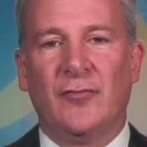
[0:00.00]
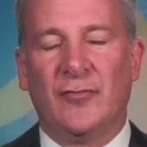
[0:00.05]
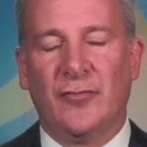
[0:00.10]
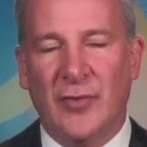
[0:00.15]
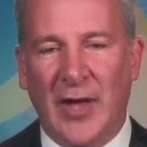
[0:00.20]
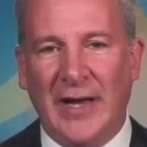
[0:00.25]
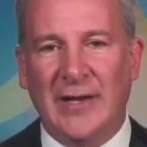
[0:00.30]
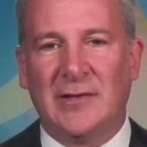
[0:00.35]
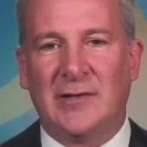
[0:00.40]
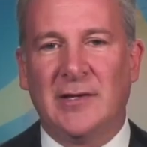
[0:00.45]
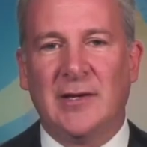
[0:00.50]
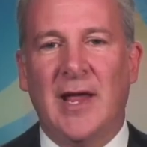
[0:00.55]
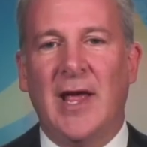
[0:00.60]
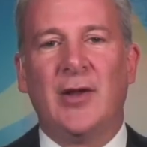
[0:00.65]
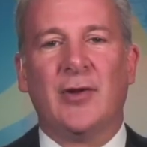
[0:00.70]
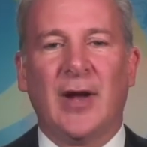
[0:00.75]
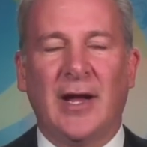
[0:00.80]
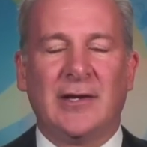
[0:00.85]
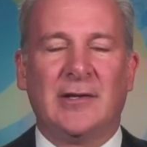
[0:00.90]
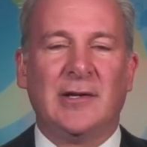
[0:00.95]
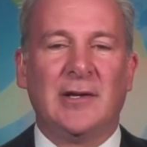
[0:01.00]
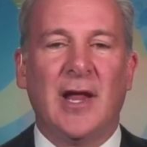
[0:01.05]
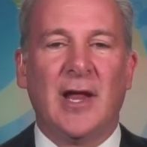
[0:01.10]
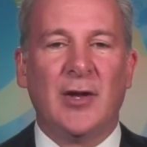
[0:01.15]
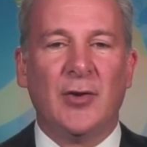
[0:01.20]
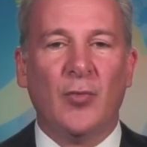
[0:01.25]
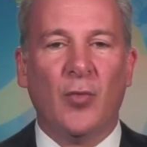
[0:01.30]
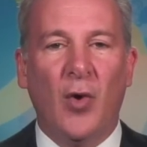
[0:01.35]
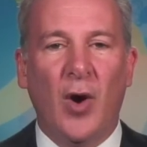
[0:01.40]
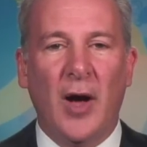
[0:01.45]
1980,
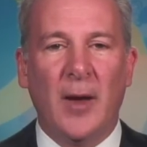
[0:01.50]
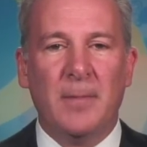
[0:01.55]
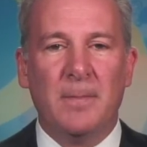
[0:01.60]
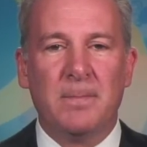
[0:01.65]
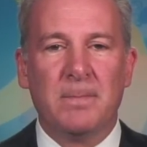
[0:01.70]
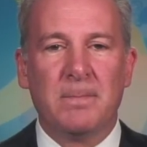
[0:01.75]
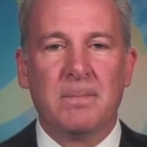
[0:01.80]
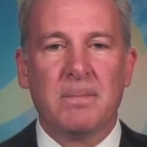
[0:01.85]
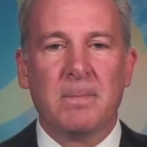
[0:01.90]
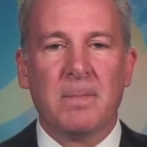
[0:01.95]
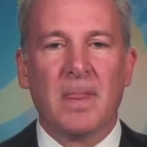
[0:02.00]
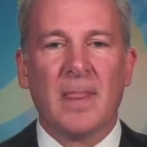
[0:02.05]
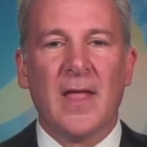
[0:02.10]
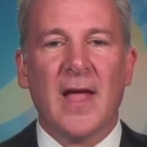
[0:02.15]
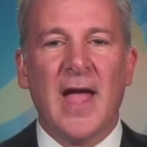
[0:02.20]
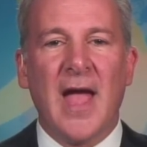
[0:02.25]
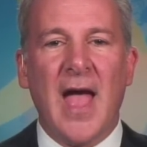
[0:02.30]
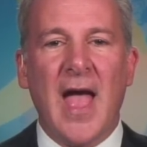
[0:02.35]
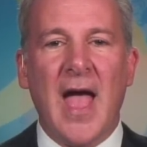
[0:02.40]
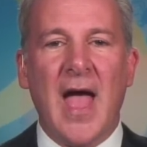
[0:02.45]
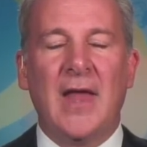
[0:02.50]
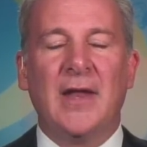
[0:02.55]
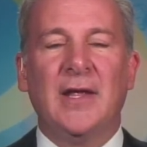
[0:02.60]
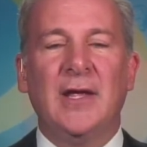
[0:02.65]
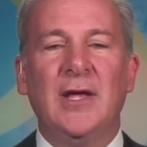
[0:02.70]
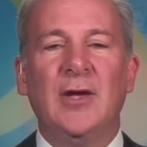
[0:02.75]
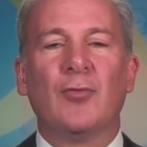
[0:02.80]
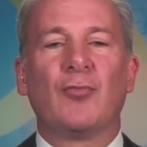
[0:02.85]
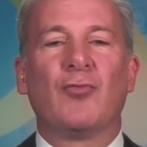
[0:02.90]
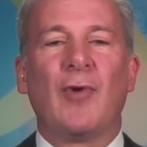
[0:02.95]
1981, and
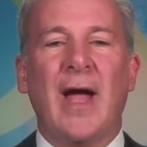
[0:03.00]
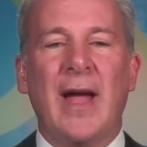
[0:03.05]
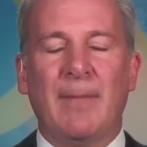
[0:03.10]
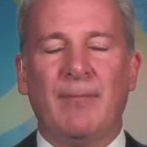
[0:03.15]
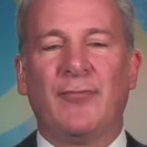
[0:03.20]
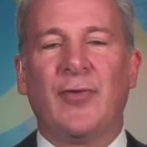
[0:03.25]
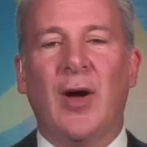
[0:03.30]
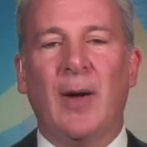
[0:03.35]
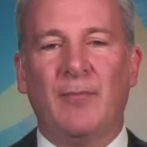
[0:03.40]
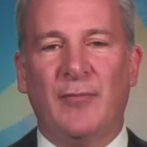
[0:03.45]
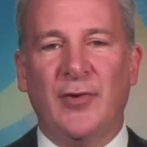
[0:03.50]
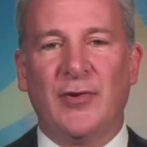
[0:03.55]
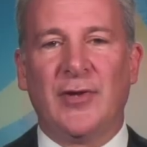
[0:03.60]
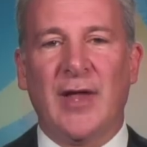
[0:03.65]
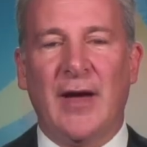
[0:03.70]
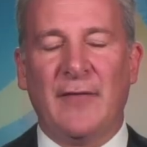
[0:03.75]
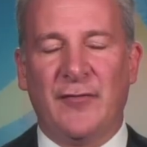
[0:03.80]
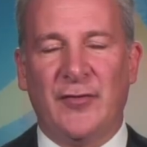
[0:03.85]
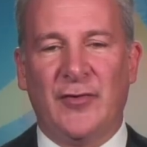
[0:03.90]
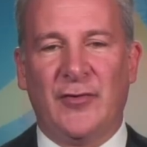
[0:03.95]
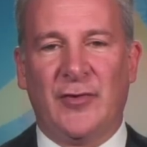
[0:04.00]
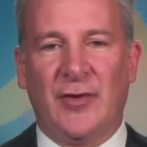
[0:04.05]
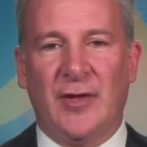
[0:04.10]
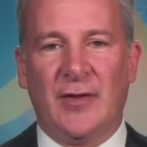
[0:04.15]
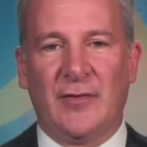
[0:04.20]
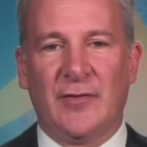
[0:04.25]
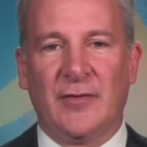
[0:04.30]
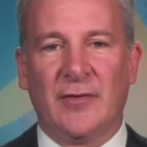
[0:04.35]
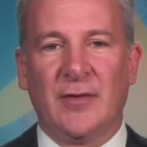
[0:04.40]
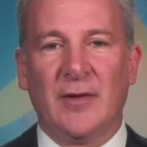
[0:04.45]
he ramped up the
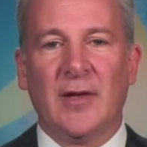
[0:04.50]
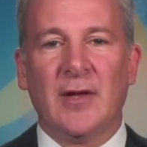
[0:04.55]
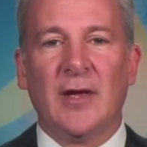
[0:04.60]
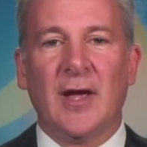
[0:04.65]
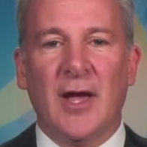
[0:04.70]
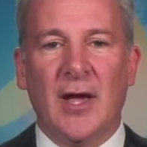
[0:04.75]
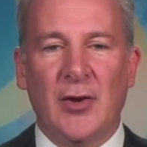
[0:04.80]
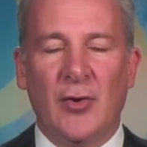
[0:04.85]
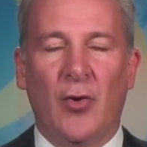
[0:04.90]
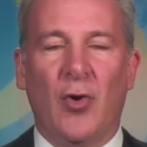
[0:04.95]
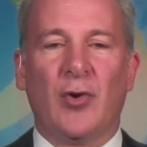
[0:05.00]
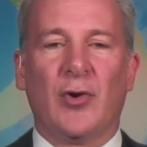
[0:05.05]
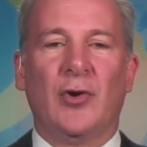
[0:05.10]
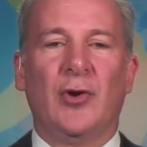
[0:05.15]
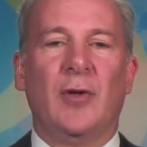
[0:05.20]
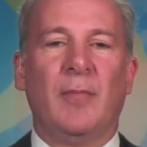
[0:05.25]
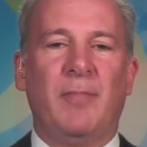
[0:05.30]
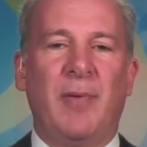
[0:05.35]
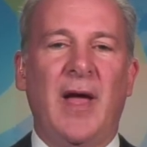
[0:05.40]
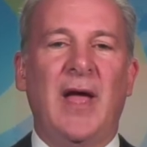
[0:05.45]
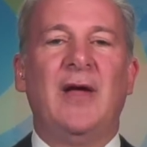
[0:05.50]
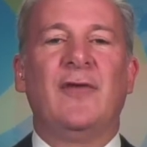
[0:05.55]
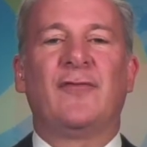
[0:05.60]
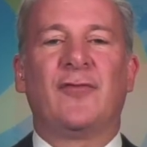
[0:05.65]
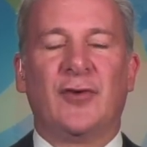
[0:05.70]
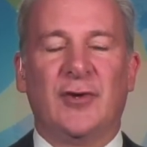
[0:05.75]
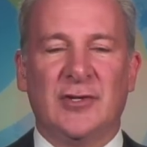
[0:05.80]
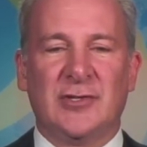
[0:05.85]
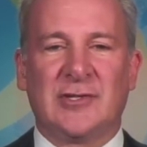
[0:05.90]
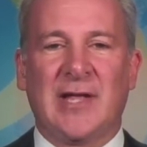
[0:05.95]
deficits in order to pay
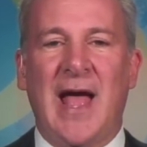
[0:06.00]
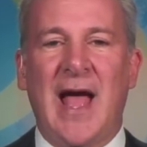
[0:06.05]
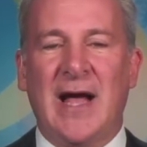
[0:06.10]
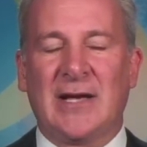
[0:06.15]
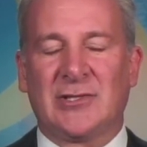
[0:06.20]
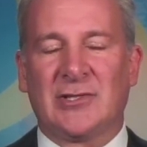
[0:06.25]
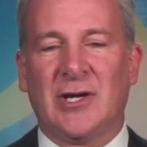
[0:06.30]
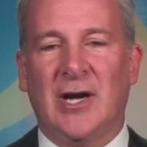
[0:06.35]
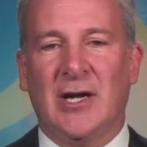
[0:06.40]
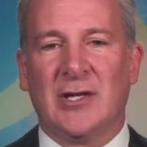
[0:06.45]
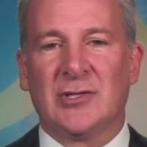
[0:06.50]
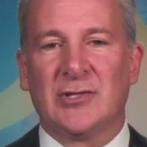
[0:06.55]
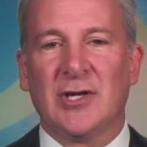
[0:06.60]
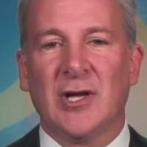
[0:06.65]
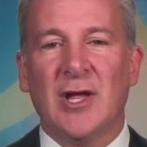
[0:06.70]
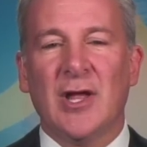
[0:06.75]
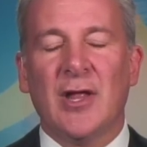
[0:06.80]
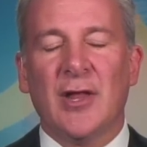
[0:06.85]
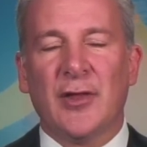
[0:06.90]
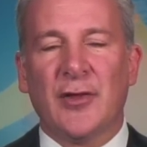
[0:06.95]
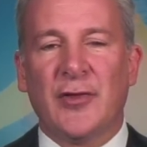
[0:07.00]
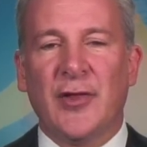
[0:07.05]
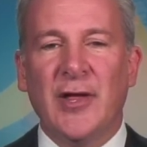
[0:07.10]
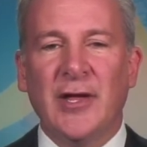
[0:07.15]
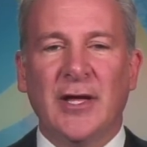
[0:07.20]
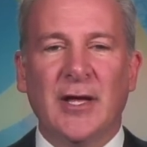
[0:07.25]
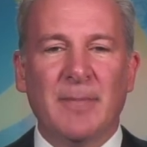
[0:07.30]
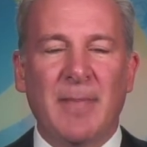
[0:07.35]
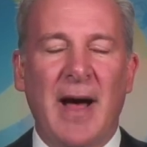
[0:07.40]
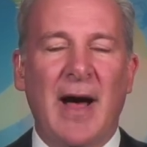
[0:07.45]
for his tax cuts.
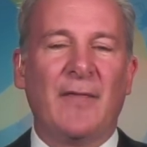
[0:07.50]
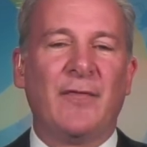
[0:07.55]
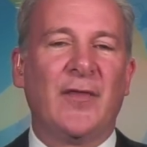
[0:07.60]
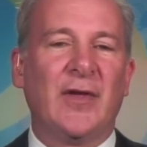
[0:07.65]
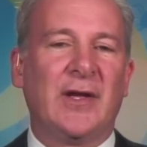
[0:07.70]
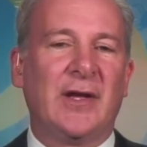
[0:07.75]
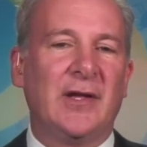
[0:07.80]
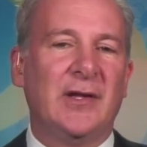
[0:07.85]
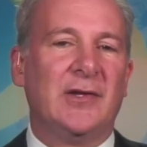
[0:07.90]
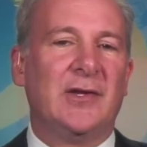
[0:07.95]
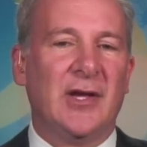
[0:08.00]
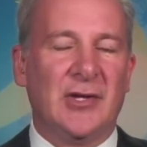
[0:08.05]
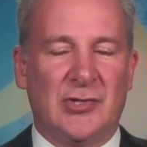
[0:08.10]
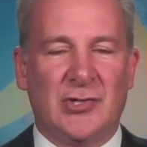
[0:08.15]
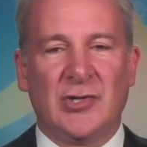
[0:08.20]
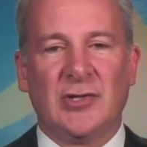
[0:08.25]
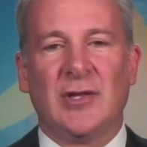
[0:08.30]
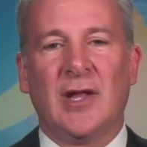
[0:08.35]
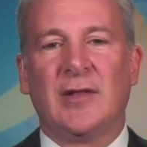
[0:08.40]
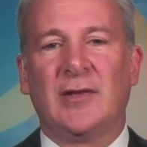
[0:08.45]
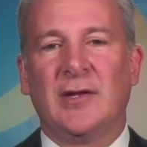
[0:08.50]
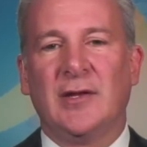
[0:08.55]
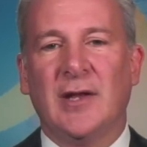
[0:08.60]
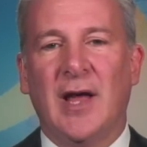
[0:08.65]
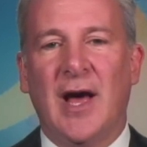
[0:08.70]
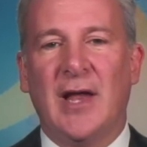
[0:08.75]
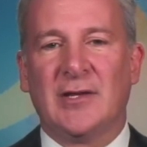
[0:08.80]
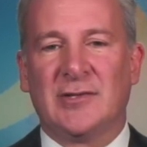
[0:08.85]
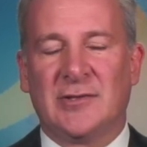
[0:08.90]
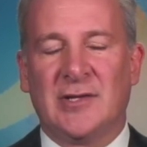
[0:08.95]
Think about the condition that the
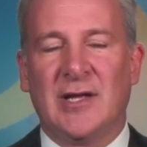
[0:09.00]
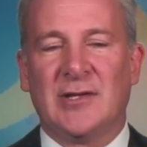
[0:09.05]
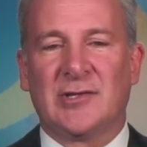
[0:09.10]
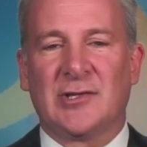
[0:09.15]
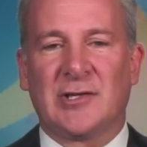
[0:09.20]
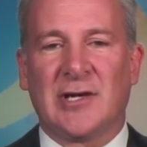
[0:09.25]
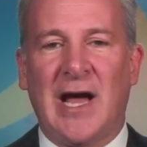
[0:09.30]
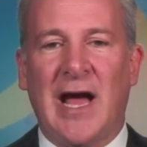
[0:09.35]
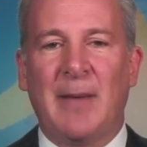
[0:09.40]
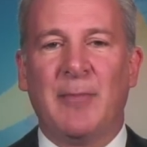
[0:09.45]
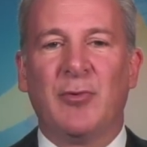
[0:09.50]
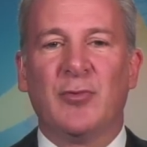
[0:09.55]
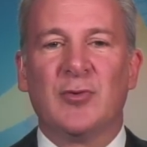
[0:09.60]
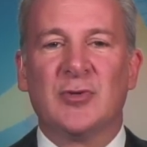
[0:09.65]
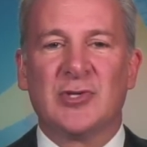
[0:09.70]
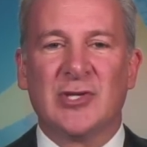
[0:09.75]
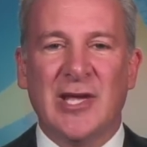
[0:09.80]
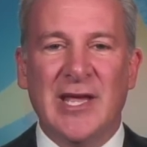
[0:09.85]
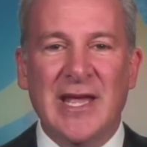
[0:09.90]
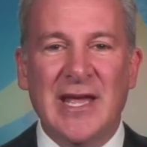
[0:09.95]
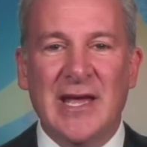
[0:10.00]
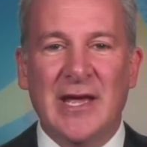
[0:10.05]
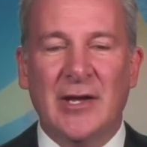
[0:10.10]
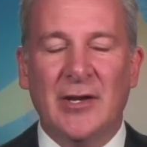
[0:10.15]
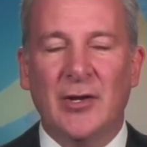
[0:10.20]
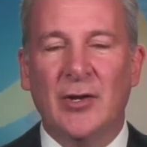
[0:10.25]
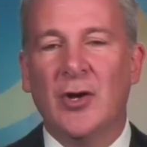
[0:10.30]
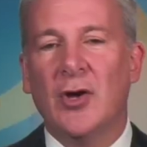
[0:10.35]
United States economy was in